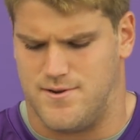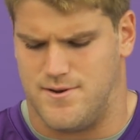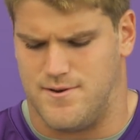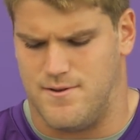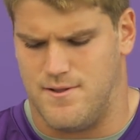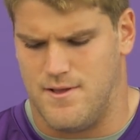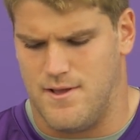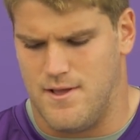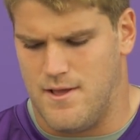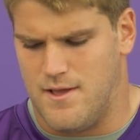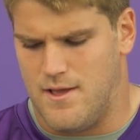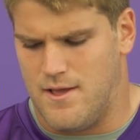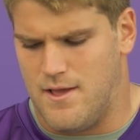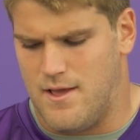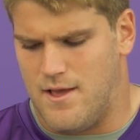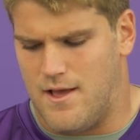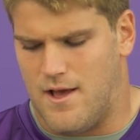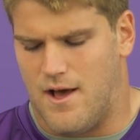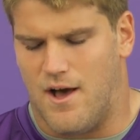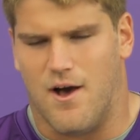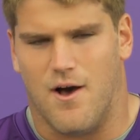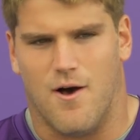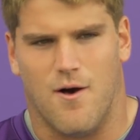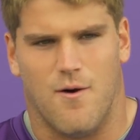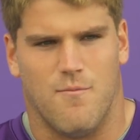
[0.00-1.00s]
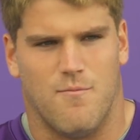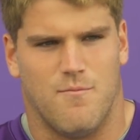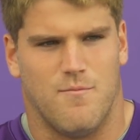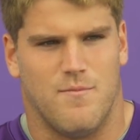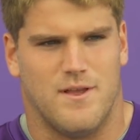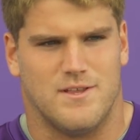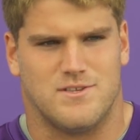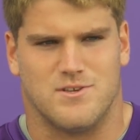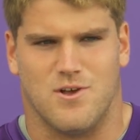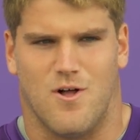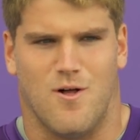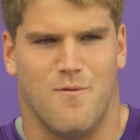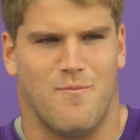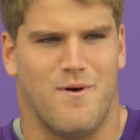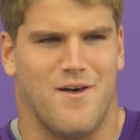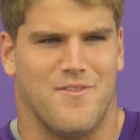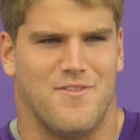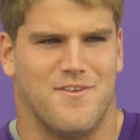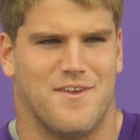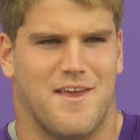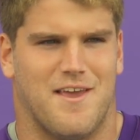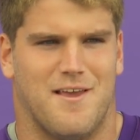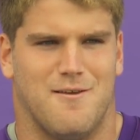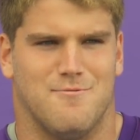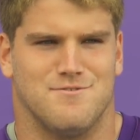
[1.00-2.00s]
And it's all
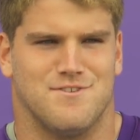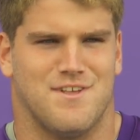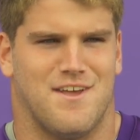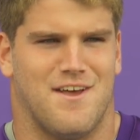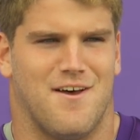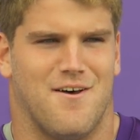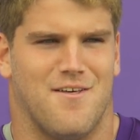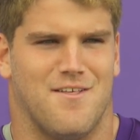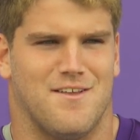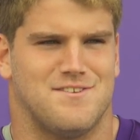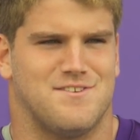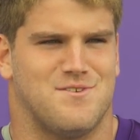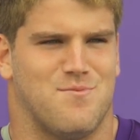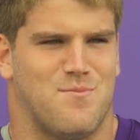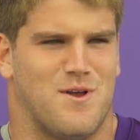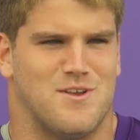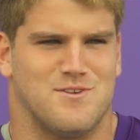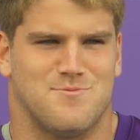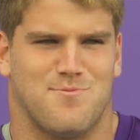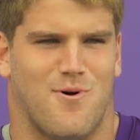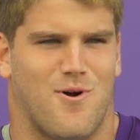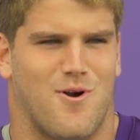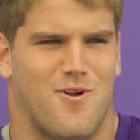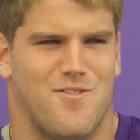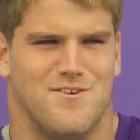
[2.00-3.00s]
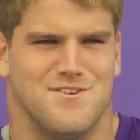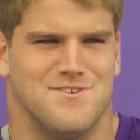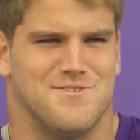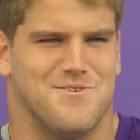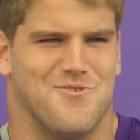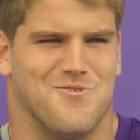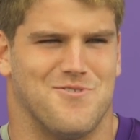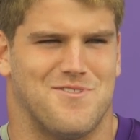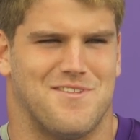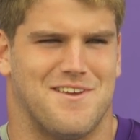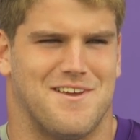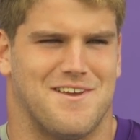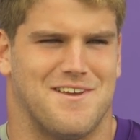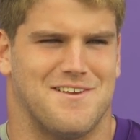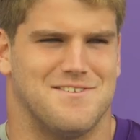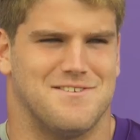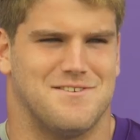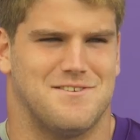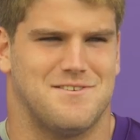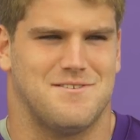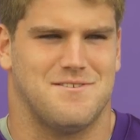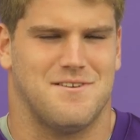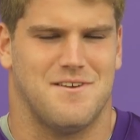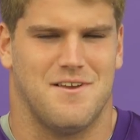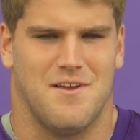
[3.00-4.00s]
about the games now. That's the best part of this whole thing
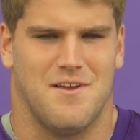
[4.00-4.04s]
is